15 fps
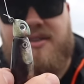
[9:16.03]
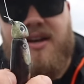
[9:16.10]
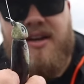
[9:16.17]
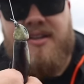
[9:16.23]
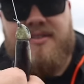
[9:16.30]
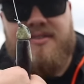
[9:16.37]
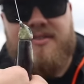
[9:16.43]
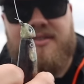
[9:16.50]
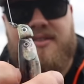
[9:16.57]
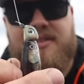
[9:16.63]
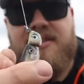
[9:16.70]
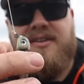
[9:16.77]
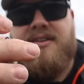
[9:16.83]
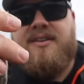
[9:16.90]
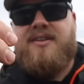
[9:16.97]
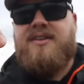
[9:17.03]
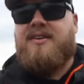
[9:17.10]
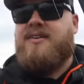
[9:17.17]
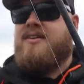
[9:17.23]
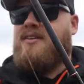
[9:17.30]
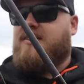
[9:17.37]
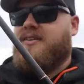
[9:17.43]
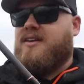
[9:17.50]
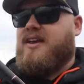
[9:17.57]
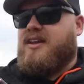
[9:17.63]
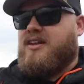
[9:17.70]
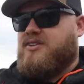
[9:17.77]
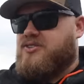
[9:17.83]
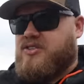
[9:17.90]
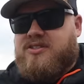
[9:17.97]
nice,
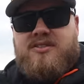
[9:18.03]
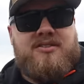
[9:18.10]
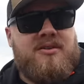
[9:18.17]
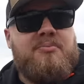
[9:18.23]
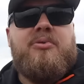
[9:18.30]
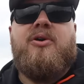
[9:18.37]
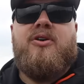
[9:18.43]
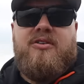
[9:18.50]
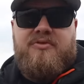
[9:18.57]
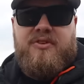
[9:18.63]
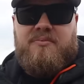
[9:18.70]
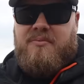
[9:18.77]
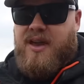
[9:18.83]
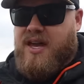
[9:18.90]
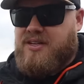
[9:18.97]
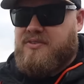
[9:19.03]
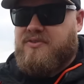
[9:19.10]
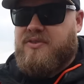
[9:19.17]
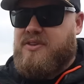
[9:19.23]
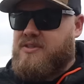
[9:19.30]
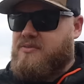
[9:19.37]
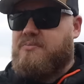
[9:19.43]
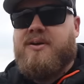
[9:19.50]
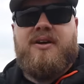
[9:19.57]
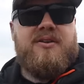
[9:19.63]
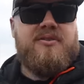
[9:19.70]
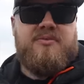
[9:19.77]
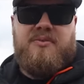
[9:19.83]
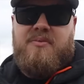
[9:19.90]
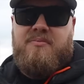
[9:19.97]
and it just is a perfect match for these bigger
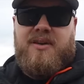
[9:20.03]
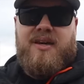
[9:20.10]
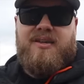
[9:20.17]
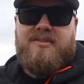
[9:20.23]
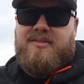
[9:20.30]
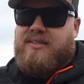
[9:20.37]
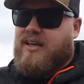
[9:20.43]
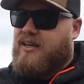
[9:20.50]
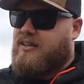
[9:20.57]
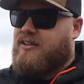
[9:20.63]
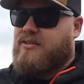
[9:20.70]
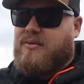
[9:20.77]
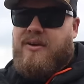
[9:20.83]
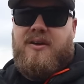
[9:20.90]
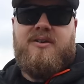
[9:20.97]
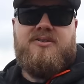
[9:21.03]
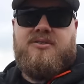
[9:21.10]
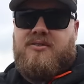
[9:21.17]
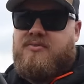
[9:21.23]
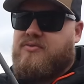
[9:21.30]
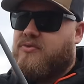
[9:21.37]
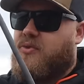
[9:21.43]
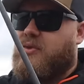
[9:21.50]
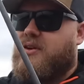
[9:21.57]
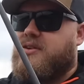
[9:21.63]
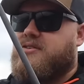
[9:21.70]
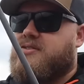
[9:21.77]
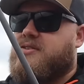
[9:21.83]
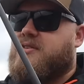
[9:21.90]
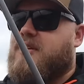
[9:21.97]
swim baits, like 3-inch and
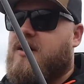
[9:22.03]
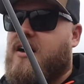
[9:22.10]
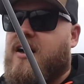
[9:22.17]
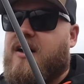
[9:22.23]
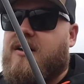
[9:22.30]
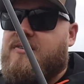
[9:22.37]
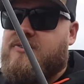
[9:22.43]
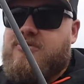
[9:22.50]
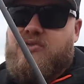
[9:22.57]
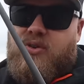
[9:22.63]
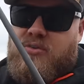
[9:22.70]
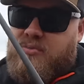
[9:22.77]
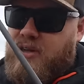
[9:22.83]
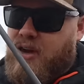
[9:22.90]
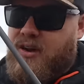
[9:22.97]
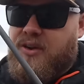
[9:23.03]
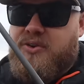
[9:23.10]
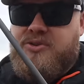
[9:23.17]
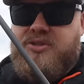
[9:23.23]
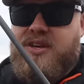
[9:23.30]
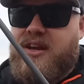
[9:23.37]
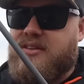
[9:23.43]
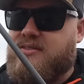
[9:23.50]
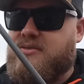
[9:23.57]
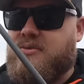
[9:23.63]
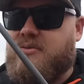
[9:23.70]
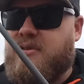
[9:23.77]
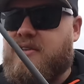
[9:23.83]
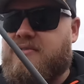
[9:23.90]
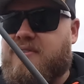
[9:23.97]
4-inch. Storm Largo Shads is one
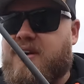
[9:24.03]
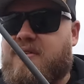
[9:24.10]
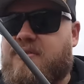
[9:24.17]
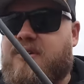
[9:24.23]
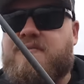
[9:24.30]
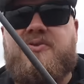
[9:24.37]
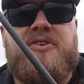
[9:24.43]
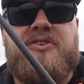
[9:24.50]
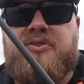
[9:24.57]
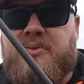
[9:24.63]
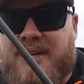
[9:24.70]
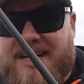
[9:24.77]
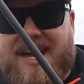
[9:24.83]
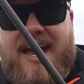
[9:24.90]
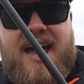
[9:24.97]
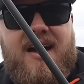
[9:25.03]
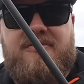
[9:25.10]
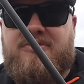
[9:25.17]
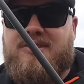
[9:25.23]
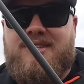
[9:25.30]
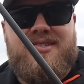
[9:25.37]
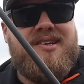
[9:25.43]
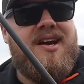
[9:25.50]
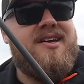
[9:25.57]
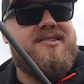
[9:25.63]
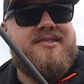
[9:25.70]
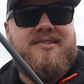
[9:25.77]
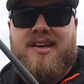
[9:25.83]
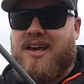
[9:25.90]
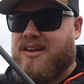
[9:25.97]
of my favorite. The 3.5-inch size
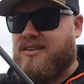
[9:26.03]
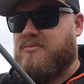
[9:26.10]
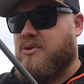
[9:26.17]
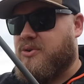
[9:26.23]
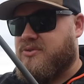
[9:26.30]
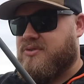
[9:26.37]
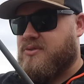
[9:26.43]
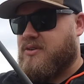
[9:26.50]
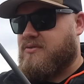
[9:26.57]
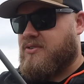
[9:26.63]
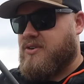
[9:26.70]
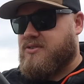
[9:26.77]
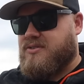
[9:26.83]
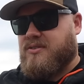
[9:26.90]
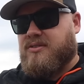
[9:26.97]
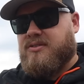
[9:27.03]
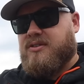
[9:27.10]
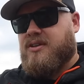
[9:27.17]
is kind of the most universal.